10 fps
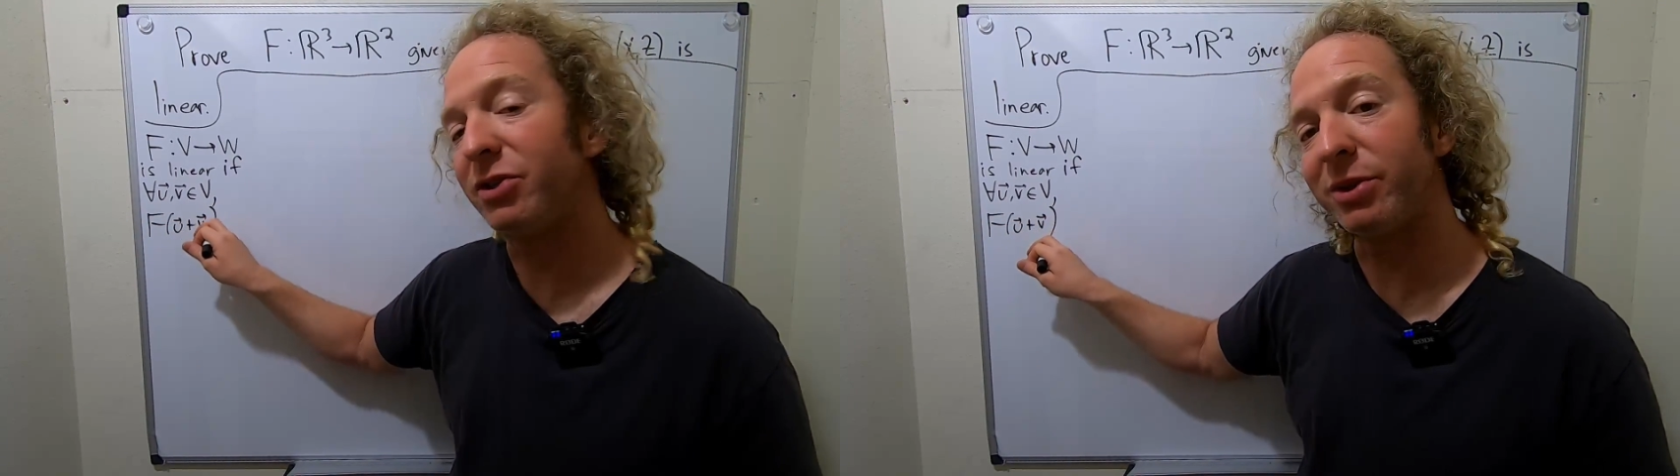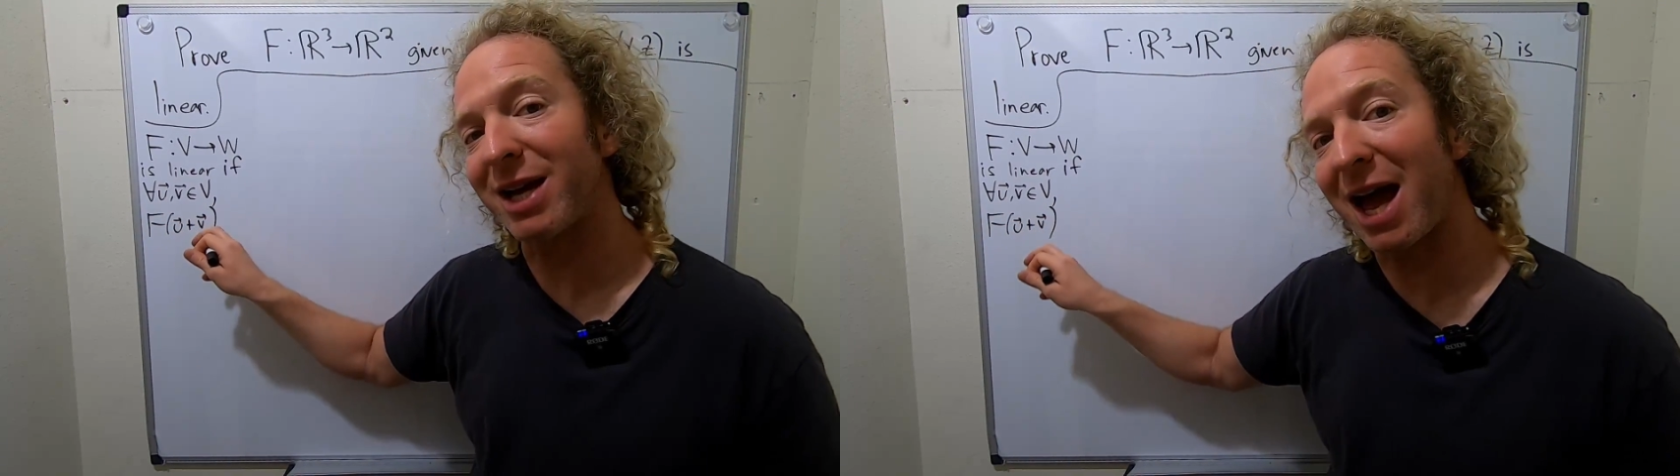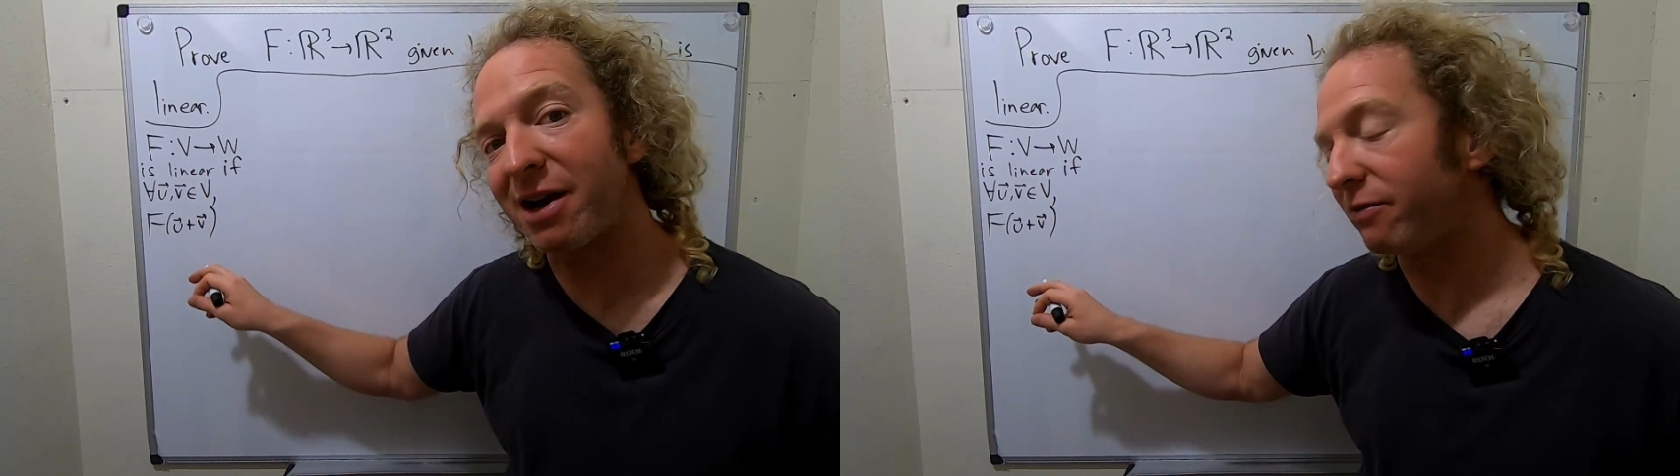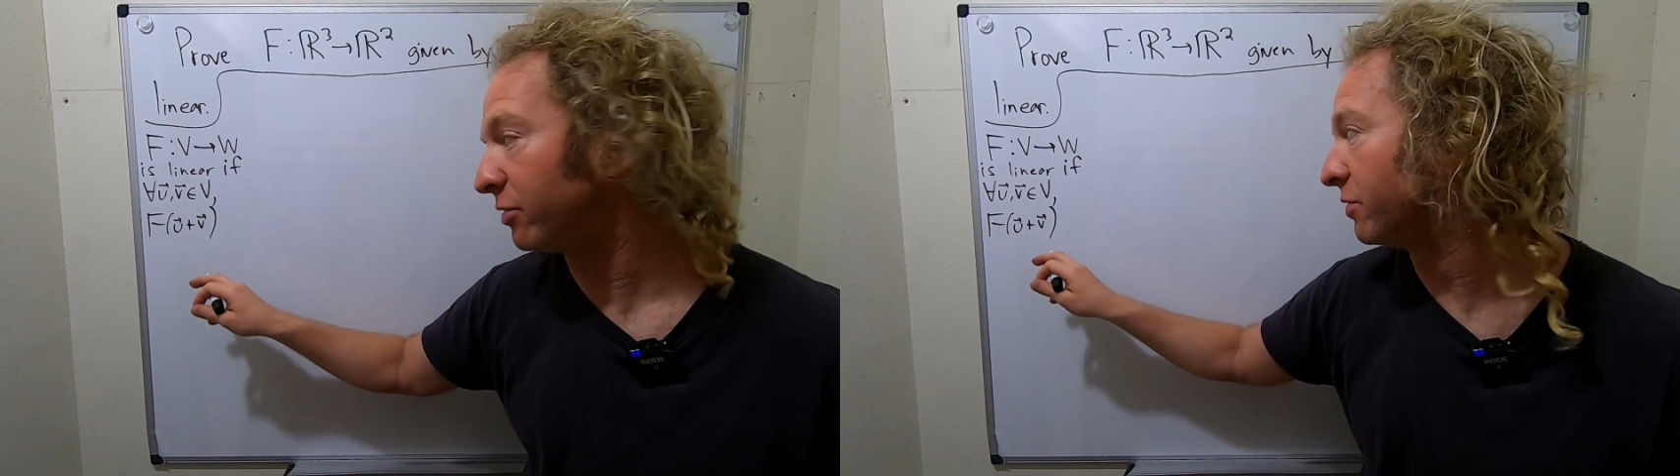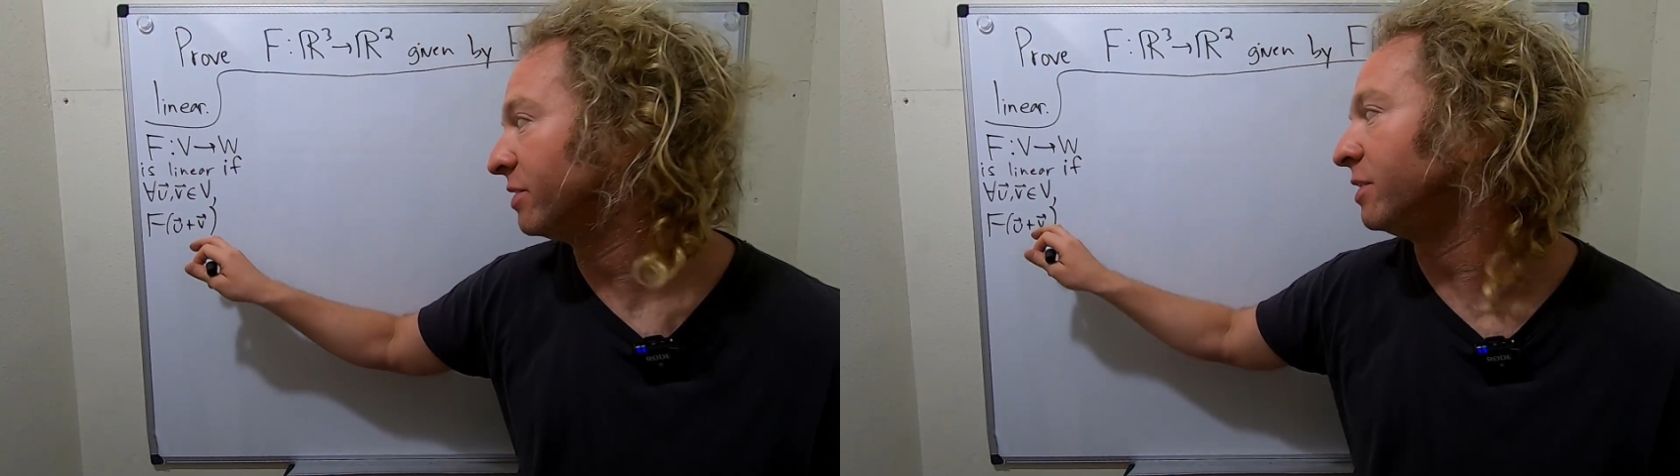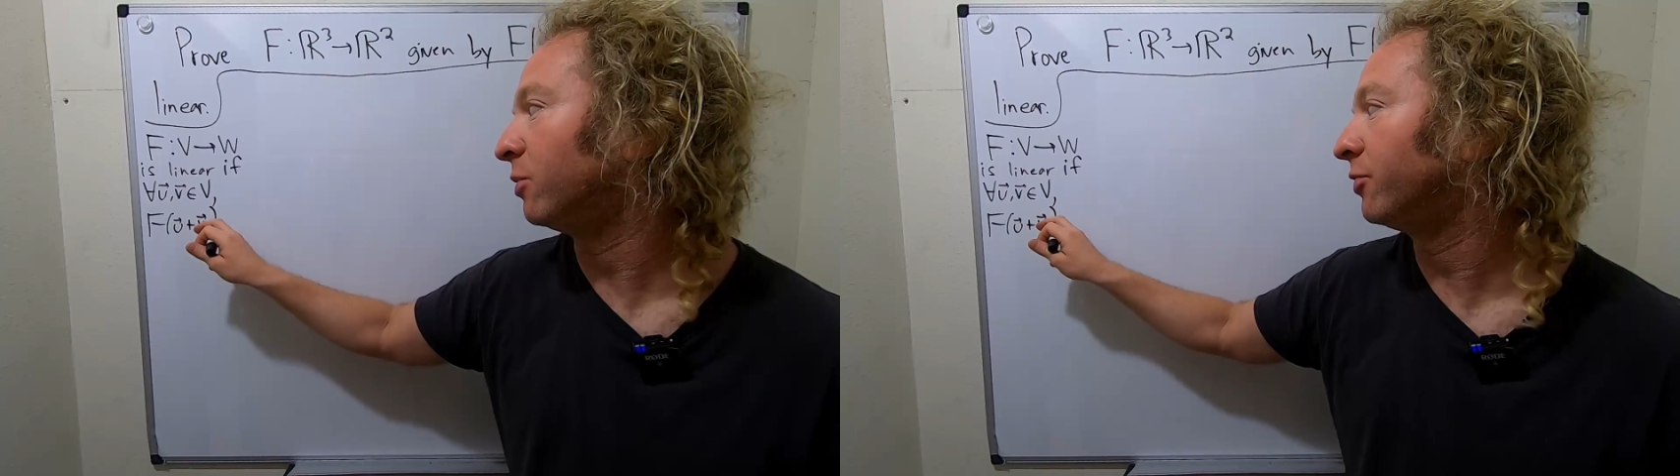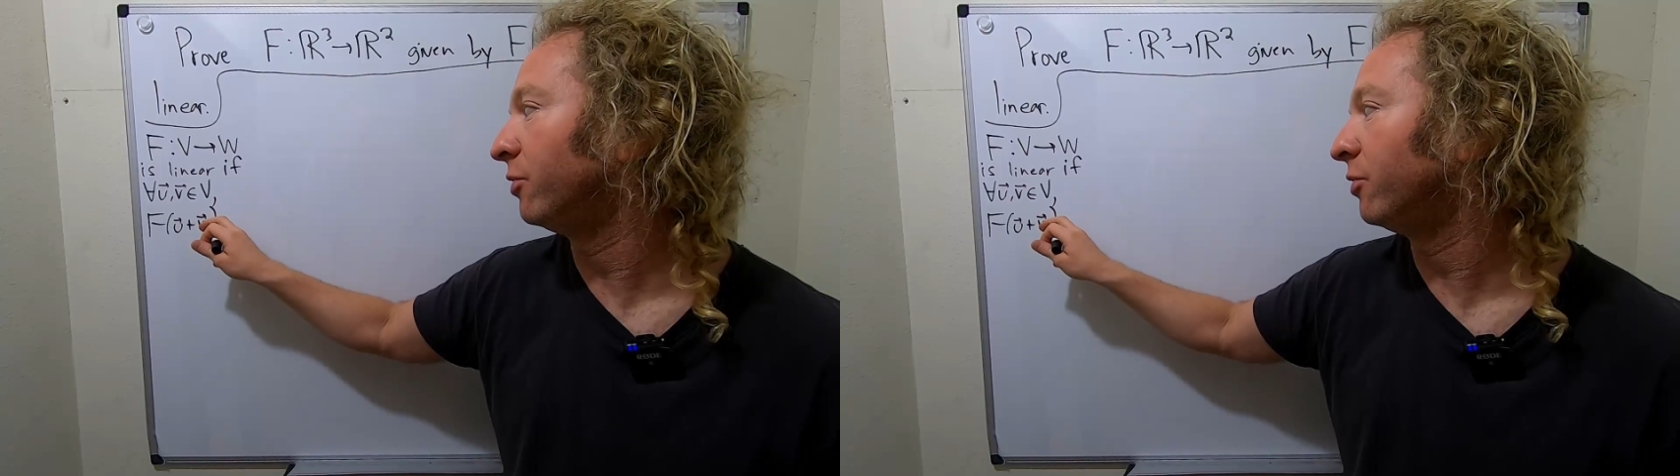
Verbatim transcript: So it's additive. So this is equal